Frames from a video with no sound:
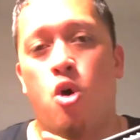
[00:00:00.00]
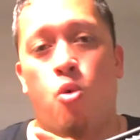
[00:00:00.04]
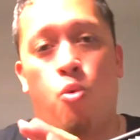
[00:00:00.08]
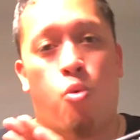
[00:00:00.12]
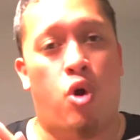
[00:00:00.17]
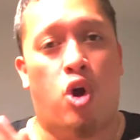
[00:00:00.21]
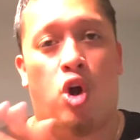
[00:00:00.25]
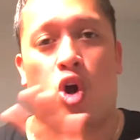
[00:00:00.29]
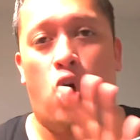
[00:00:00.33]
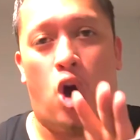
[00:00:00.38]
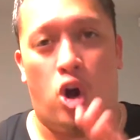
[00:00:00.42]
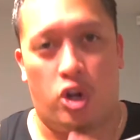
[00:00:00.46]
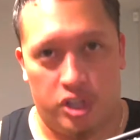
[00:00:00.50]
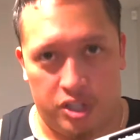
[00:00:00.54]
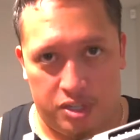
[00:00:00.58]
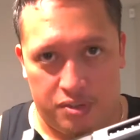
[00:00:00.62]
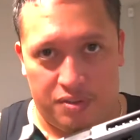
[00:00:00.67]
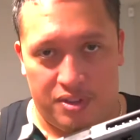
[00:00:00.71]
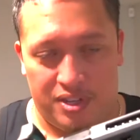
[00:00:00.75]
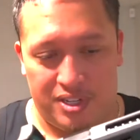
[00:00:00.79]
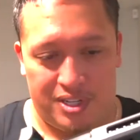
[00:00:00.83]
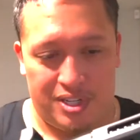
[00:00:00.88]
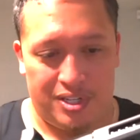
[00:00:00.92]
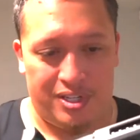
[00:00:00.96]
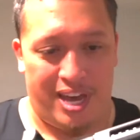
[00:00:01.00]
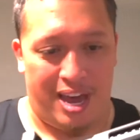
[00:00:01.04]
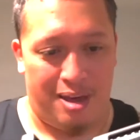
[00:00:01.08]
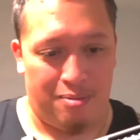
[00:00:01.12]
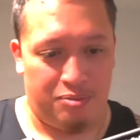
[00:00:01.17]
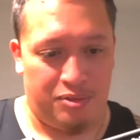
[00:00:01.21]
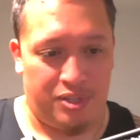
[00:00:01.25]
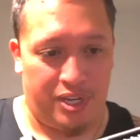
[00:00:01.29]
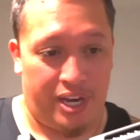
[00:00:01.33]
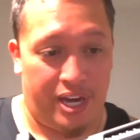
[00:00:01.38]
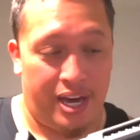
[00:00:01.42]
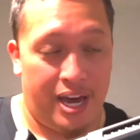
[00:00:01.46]
regardless if this is
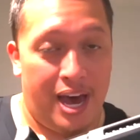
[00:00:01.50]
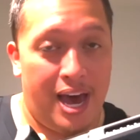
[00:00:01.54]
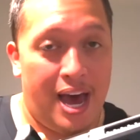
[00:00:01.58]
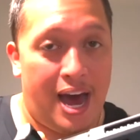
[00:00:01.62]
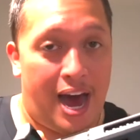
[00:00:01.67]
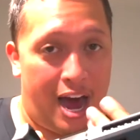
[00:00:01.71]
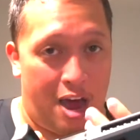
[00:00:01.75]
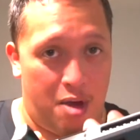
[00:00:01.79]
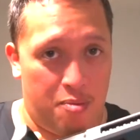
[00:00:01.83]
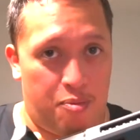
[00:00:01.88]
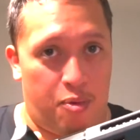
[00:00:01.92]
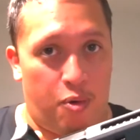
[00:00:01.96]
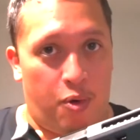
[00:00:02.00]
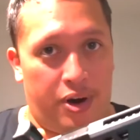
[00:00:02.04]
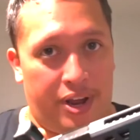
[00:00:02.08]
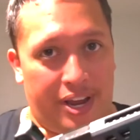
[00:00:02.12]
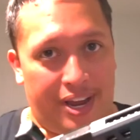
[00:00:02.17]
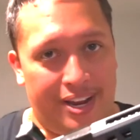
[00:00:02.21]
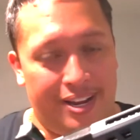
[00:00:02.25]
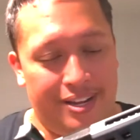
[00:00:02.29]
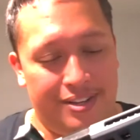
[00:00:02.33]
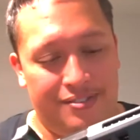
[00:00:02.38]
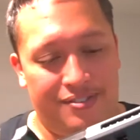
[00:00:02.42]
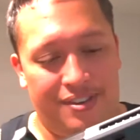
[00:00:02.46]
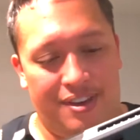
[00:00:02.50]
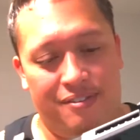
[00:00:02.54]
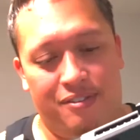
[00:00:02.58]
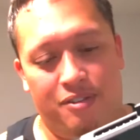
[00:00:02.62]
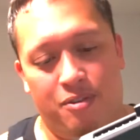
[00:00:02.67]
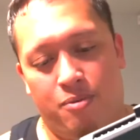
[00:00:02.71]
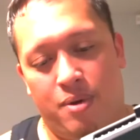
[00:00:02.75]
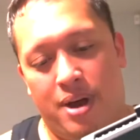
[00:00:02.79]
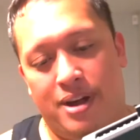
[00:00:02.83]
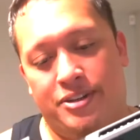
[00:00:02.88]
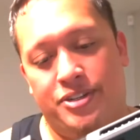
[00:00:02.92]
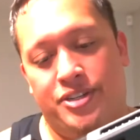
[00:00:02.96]
empty. I am pointing it in a safe
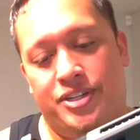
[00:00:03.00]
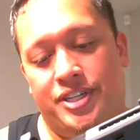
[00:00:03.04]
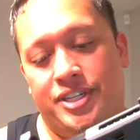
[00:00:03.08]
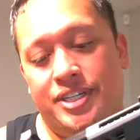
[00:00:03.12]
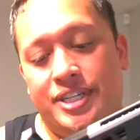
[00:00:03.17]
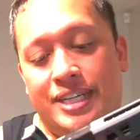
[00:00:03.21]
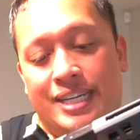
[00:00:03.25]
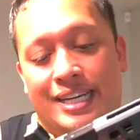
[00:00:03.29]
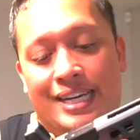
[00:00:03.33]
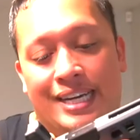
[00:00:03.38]
direction.